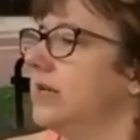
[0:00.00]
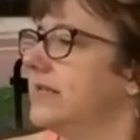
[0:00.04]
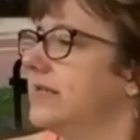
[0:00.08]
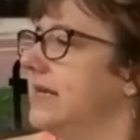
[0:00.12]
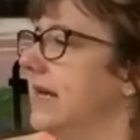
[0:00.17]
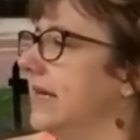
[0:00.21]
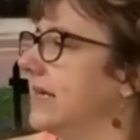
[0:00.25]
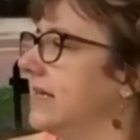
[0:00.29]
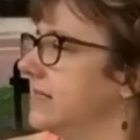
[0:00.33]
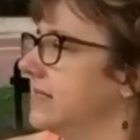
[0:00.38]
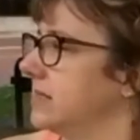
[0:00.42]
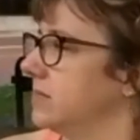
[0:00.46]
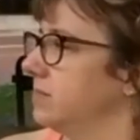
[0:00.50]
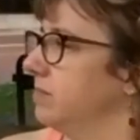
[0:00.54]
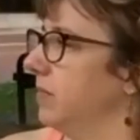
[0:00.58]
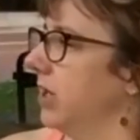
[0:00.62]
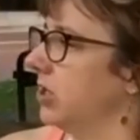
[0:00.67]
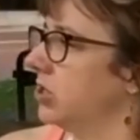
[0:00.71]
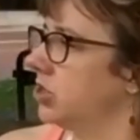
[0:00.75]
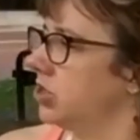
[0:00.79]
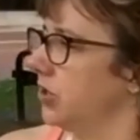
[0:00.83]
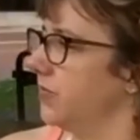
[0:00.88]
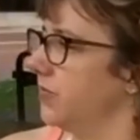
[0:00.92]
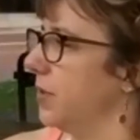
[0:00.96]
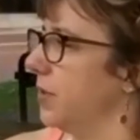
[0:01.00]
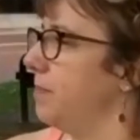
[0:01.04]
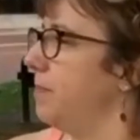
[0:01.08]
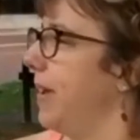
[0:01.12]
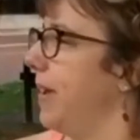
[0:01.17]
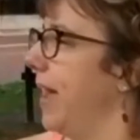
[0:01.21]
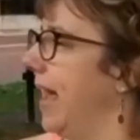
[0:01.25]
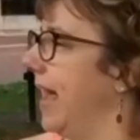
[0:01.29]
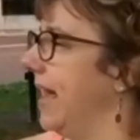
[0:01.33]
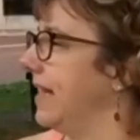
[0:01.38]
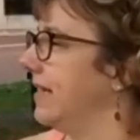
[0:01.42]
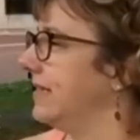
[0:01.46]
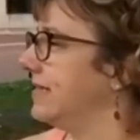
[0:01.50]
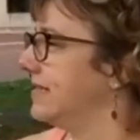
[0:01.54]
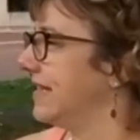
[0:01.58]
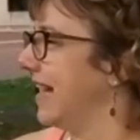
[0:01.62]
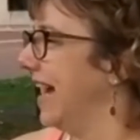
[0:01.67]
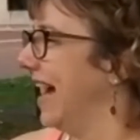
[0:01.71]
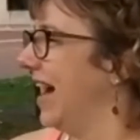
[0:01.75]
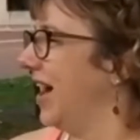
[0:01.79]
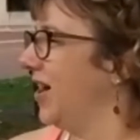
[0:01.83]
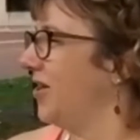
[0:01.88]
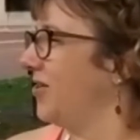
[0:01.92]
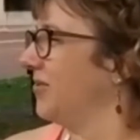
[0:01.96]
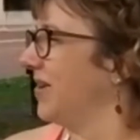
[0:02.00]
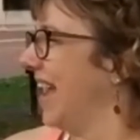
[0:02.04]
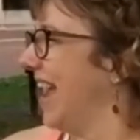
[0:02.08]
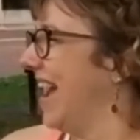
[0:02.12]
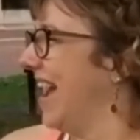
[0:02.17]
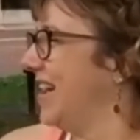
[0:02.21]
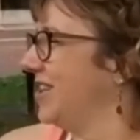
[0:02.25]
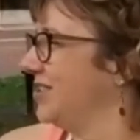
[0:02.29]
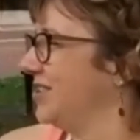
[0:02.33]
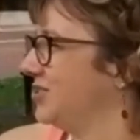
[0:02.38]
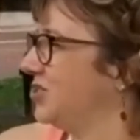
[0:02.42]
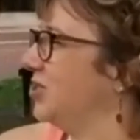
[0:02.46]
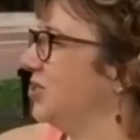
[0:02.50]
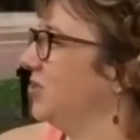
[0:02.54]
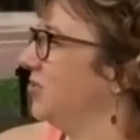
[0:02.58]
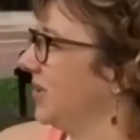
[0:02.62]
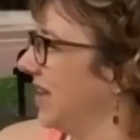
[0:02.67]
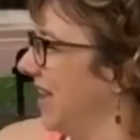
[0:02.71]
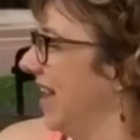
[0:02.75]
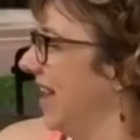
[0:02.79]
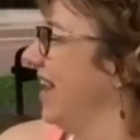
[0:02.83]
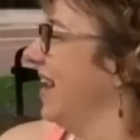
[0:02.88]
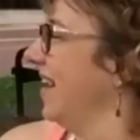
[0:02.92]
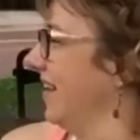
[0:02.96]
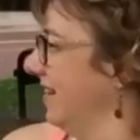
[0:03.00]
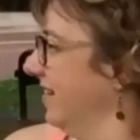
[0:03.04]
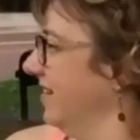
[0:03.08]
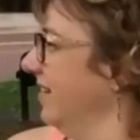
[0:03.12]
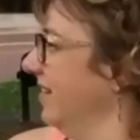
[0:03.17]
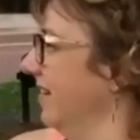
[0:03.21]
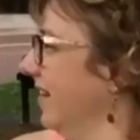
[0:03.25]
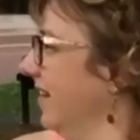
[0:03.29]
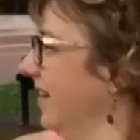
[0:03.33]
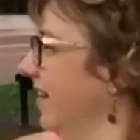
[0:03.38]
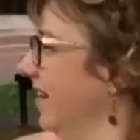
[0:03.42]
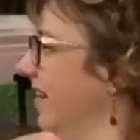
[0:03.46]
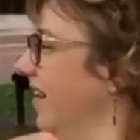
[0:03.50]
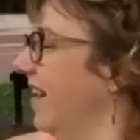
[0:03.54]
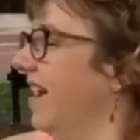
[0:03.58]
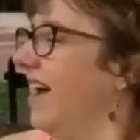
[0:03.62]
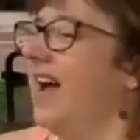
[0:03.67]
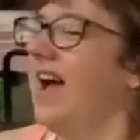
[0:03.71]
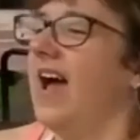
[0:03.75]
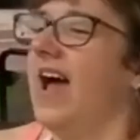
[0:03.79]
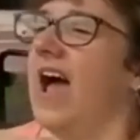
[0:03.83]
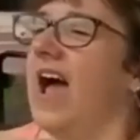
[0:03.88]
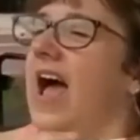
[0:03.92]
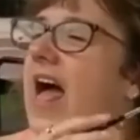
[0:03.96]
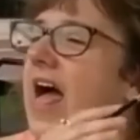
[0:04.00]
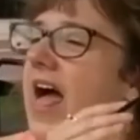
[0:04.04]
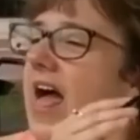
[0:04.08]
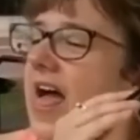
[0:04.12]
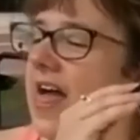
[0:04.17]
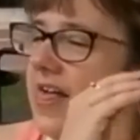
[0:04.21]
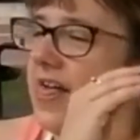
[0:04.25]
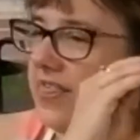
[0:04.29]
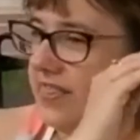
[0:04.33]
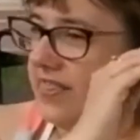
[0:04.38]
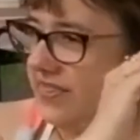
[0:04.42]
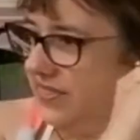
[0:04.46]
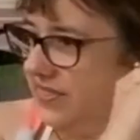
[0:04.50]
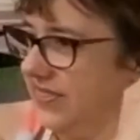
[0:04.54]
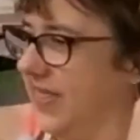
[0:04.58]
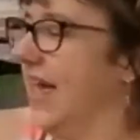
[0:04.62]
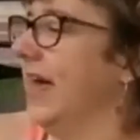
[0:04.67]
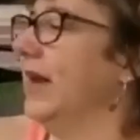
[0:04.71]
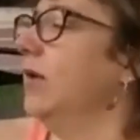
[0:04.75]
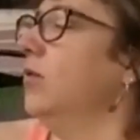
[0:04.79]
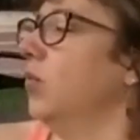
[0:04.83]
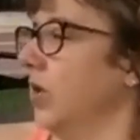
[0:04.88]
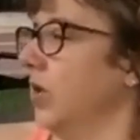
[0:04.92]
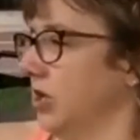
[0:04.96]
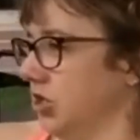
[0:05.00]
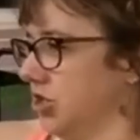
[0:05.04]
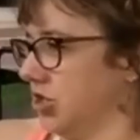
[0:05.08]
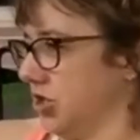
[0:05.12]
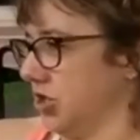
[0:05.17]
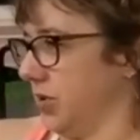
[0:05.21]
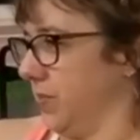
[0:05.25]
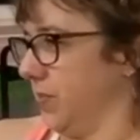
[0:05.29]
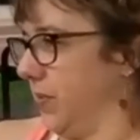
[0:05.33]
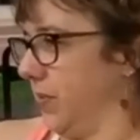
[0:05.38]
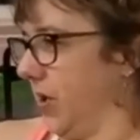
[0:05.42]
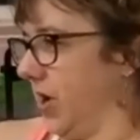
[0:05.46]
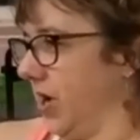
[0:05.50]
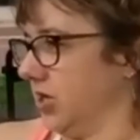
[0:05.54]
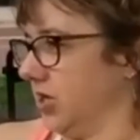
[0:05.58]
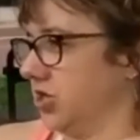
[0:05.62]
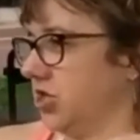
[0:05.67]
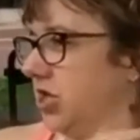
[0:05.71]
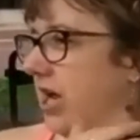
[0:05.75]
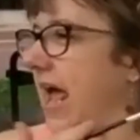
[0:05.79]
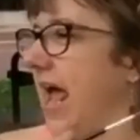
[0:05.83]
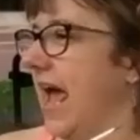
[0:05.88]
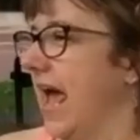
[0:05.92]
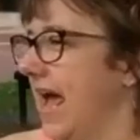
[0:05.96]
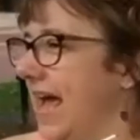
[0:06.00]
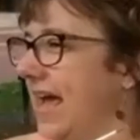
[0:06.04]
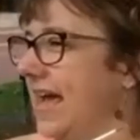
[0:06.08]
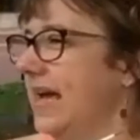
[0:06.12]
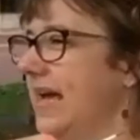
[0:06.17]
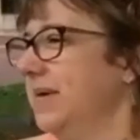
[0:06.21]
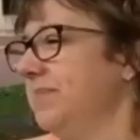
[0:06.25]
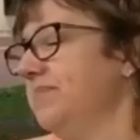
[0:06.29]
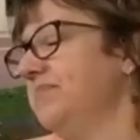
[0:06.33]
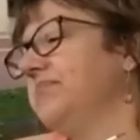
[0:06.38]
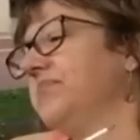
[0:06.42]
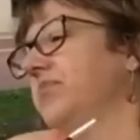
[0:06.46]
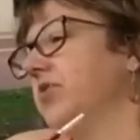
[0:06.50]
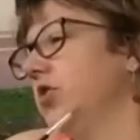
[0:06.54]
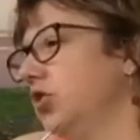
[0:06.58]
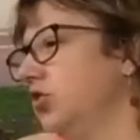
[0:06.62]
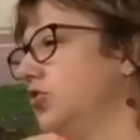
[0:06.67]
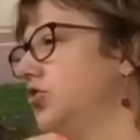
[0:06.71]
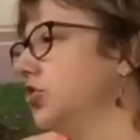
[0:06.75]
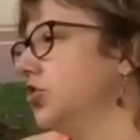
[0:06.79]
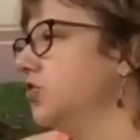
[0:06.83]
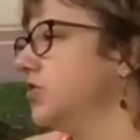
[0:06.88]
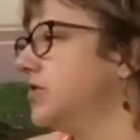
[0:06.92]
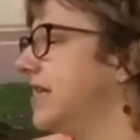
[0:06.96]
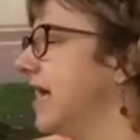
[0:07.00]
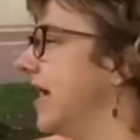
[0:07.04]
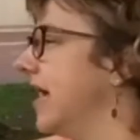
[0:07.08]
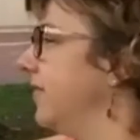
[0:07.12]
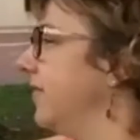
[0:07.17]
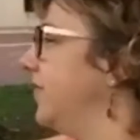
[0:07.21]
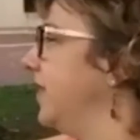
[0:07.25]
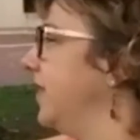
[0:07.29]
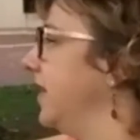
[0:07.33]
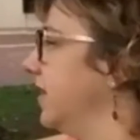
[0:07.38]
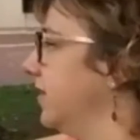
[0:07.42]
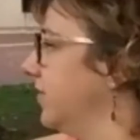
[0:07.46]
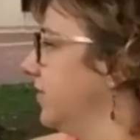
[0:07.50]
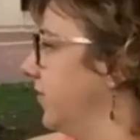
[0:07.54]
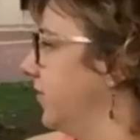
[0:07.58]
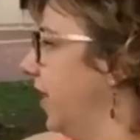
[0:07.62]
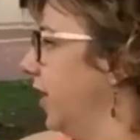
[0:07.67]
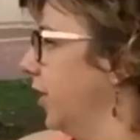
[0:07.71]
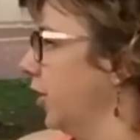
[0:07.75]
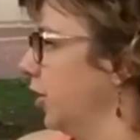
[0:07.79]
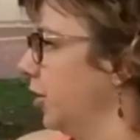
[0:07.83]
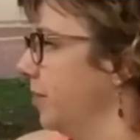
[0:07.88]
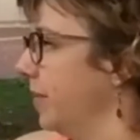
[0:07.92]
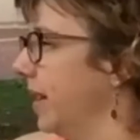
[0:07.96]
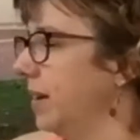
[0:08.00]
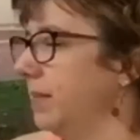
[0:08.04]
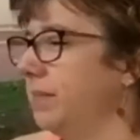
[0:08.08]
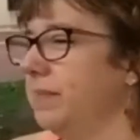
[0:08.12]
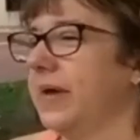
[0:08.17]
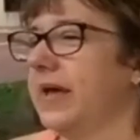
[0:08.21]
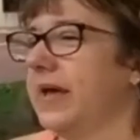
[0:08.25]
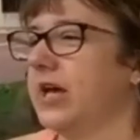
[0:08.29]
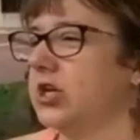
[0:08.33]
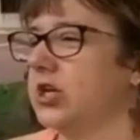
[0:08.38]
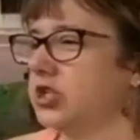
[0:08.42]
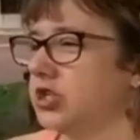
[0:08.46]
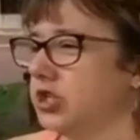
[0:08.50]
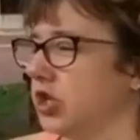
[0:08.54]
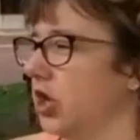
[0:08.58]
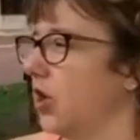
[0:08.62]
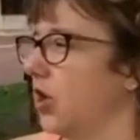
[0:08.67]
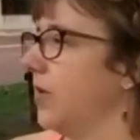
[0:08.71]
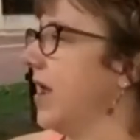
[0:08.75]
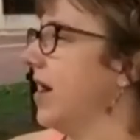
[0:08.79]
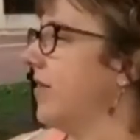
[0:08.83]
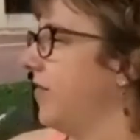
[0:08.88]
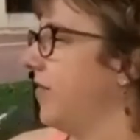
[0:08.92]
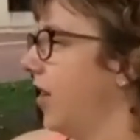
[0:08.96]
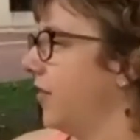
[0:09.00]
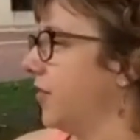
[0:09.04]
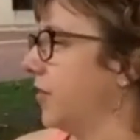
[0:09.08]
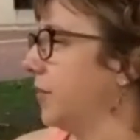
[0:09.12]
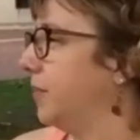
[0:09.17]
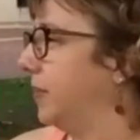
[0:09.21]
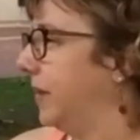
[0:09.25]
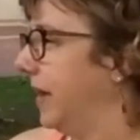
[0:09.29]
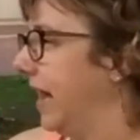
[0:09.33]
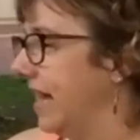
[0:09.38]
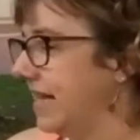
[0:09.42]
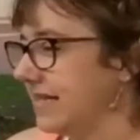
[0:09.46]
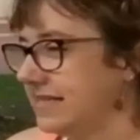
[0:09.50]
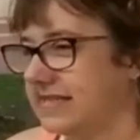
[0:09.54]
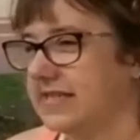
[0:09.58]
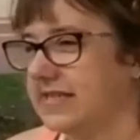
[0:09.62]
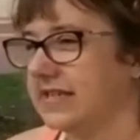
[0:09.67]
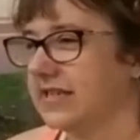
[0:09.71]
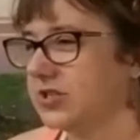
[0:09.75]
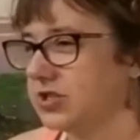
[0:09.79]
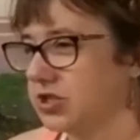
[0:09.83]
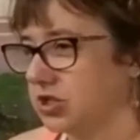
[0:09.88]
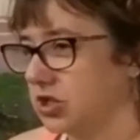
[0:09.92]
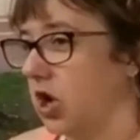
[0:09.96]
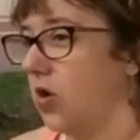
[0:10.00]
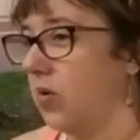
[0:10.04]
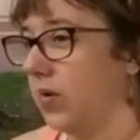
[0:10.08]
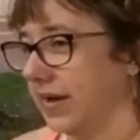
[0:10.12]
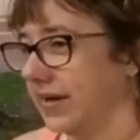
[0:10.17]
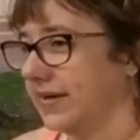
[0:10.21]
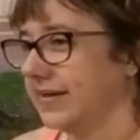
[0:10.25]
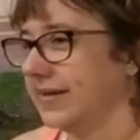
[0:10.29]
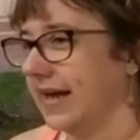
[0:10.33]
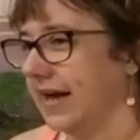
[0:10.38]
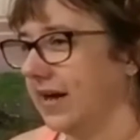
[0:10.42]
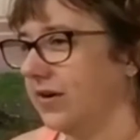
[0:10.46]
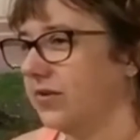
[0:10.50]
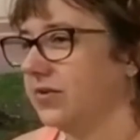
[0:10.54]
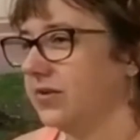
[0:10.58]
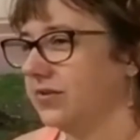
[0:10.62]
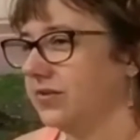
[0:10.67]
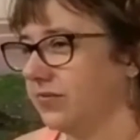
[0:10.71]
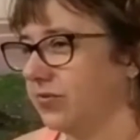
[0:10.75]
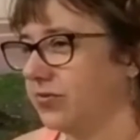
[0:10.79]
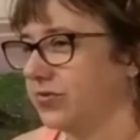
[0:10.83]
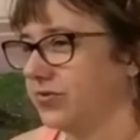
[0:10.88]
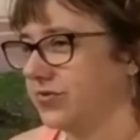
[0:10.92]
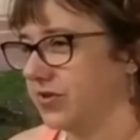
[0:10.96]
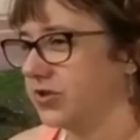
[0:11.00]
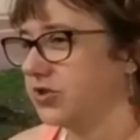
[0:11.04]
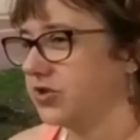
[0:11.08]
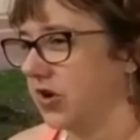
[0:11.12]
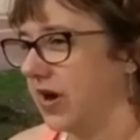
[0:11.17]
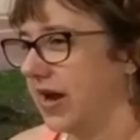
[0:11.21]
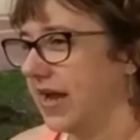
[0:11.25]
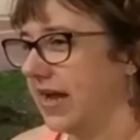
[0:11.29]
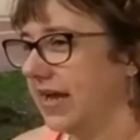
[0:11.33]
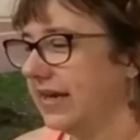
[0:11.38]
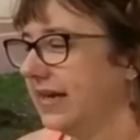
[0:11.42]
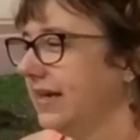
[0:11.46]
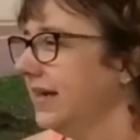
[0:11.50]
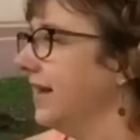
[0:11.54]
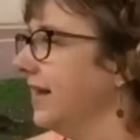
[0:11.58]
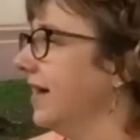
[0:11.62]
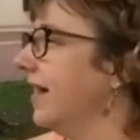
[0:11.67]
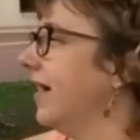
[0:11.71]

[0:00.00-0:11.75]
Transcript: Take as much of the paint out as you can. Then rinse your brush. You do save the environment because you don't have all the plastics going down the drain.